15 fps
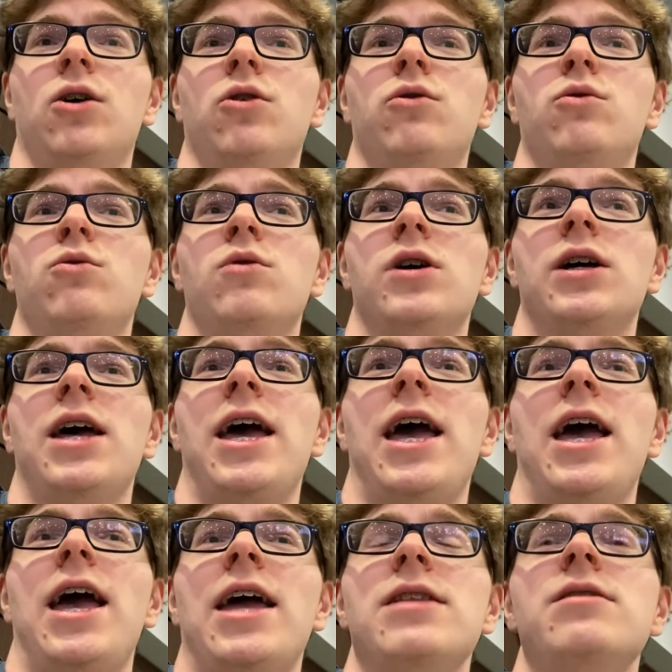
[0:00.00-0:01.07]
who
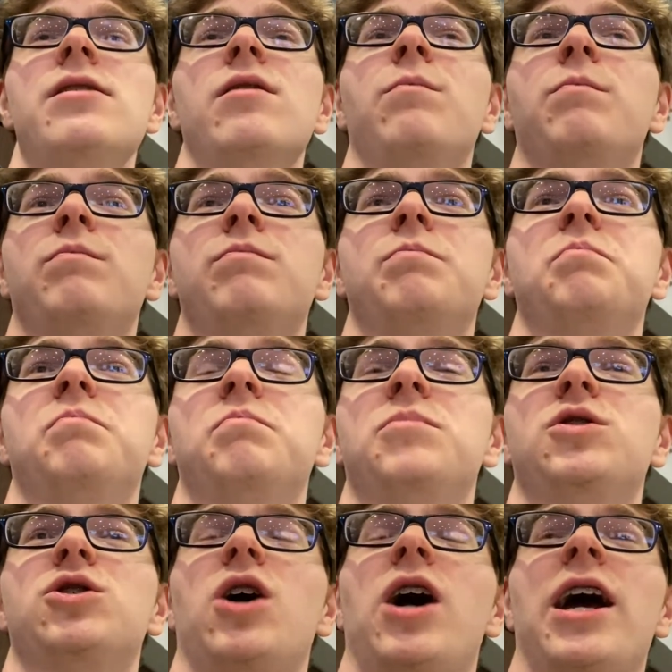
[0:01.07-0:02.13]
end up
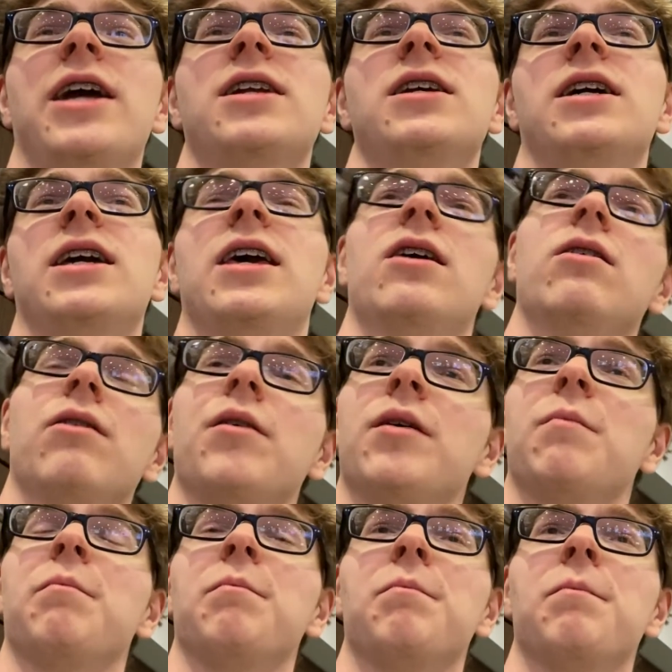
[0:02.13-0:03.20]
trying to kill
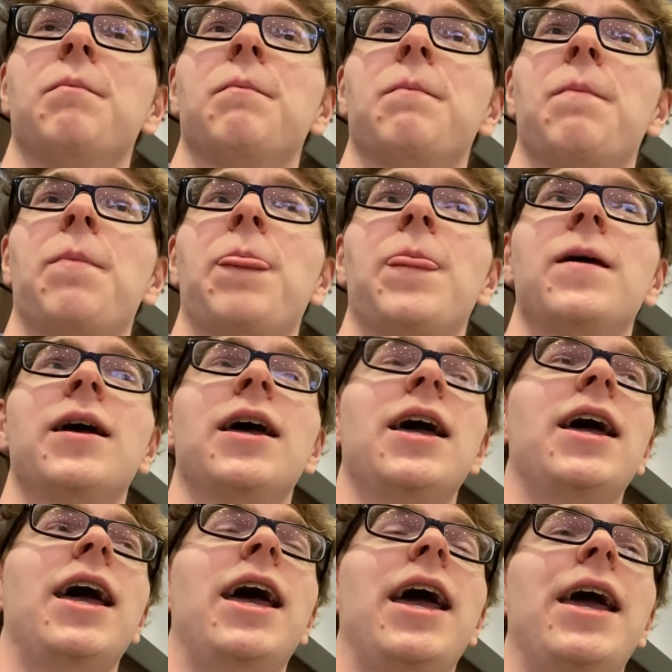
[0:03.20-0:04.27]
them.
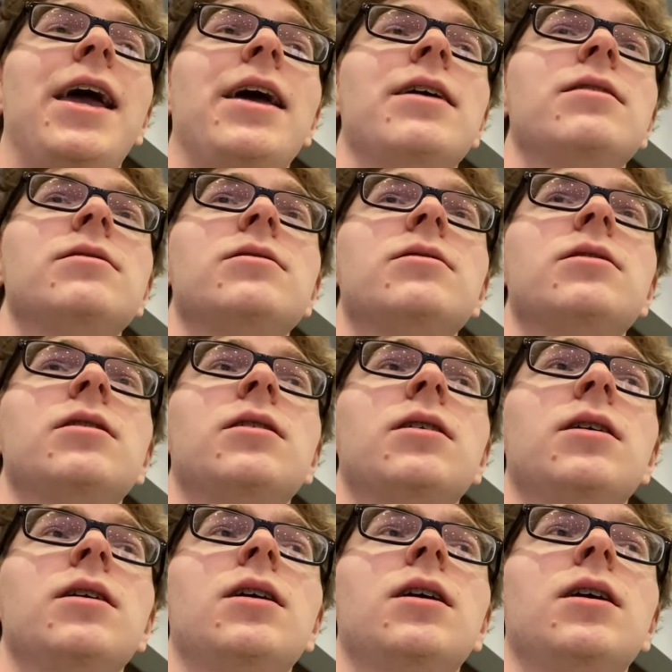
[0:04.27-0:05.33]
And
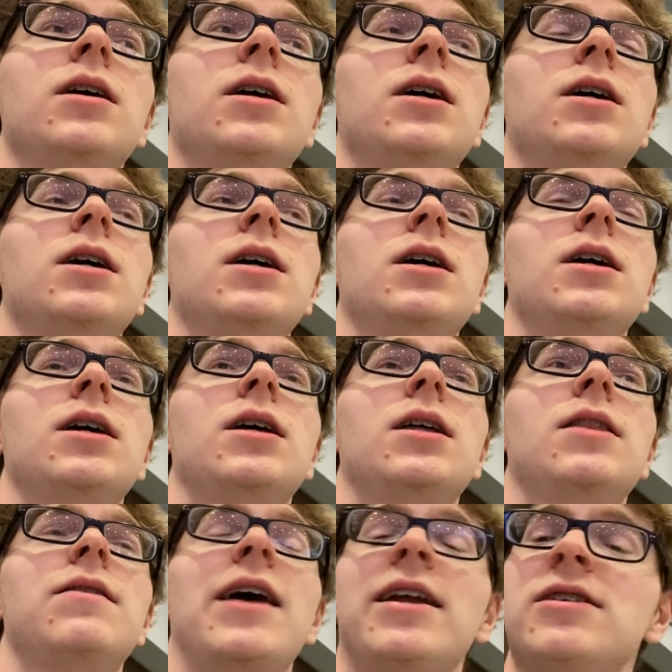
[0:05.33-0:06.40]

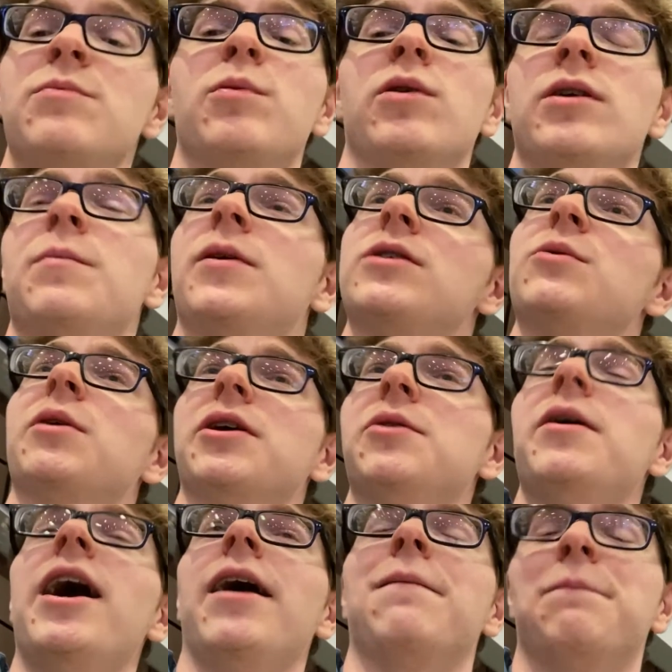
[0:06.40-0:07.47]
that is pretty much what you
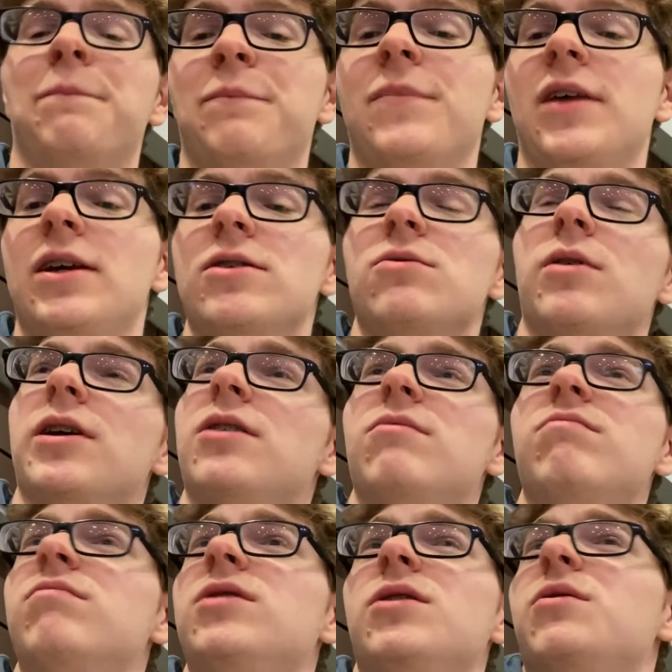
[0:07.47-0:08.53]
get. Is what
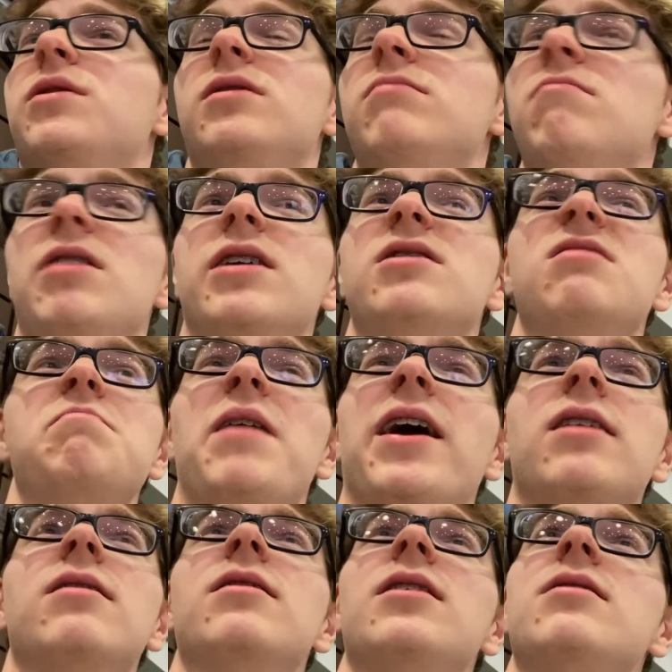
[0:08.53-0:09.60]
you you
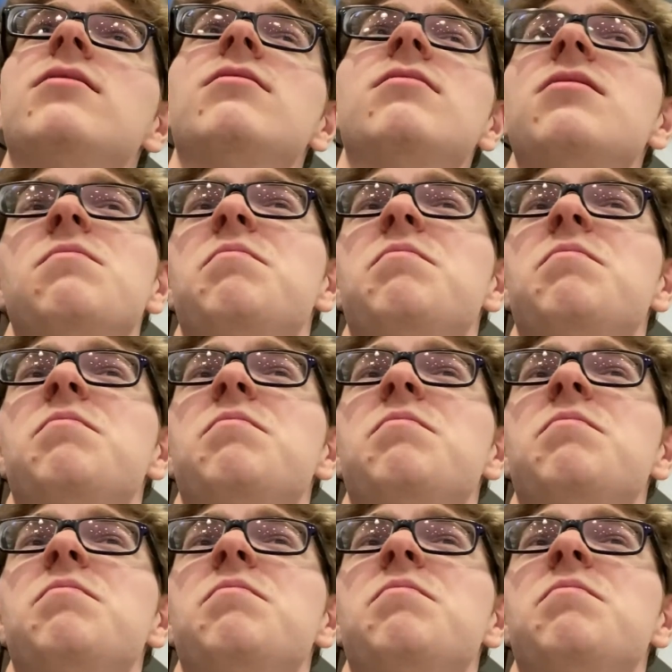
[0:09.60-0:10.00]
expect it to